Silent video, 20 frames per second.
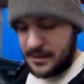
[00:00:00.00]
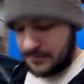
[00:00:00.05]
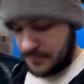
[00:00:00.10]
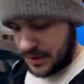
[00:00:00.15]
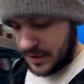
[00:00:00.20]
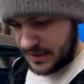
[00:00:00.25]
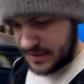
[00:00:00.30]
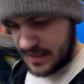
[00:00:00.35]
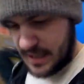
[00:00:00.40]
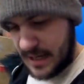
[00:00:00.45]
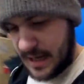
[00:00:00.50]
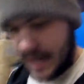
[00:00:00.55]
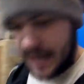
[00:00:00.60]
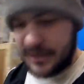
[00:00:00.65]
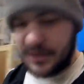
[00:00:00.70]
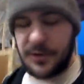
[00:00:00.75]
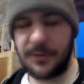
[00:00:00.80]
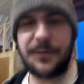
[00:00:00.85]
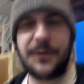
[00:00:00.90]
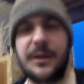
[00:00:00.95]
But uh, I
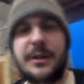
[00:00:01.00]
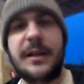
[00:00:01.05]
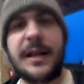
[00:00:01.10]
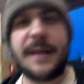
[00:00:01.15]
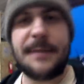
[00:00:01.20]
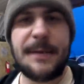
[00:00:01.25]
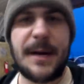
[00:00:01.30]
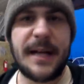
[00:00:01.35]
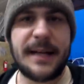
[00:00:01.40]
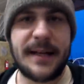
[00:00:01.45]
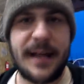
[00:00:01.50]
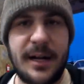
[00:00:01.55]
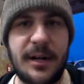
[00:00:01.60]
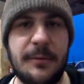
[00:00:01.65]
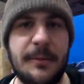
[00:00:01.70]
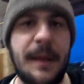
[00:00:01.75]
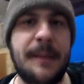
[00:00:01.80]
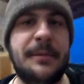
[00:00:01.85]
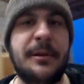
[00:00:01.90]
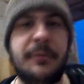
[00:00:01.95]
do feel like my dyno
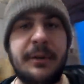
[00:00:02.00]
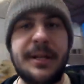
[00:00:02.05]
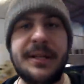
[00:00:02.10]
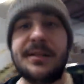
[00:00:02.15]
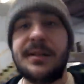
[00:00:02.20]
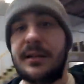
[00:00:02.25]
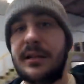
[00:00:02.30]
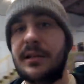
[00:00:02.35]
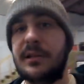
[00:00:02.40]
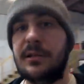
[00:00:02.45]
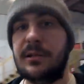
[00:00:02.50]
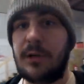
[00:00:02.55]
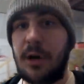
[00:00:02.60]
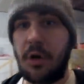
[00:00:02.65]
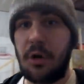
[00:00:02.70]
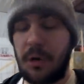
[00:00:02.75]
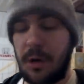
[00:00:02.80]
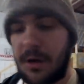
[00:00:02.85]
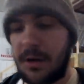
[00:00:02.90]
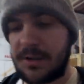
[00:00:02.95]
maybe reads a little
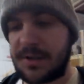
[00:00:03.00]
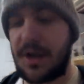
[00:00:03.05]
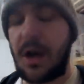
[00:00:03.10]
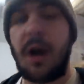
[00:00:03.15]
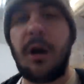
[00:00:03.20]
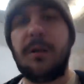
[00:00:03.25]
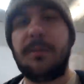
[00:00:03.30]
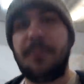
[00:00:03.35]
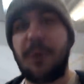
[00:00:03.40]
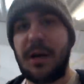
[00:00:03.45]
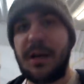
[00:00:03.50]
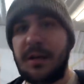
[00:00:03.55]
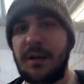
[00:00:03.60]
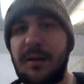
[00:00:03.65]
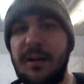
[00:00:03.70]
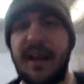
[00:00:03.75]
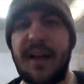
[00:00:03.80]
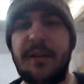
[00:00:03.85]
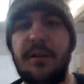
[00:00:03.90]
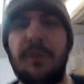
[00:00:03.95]
low, or it's a heartbreaker
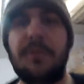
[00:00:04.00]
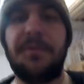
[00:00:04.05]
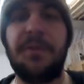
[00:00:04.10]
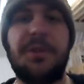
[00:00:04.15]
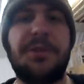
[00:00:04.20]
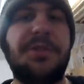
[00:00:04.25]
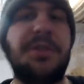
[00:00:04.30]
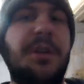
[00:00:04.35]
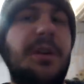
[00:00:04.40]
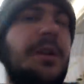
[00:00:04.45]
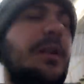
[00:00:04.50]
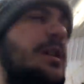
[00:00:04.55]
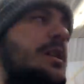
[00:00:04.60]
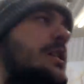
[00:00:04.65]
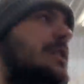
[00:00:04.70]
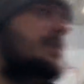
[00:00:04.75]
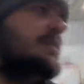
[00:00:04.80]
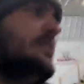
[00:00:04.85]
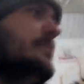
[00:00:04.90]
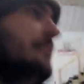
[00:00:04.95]
dyno for sure.
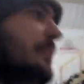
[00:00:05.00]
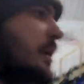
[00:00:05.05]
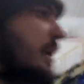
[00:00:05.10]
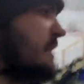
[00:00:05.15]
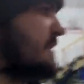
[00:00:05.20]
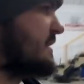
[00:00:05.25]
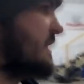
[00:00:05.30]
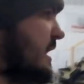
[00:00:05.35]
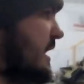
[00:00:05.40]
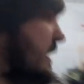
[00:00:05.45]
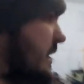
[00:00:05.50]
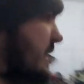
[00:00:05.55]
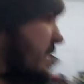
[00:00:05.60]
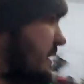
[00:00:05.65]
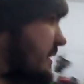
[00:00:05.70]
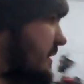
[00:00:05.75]
But uh,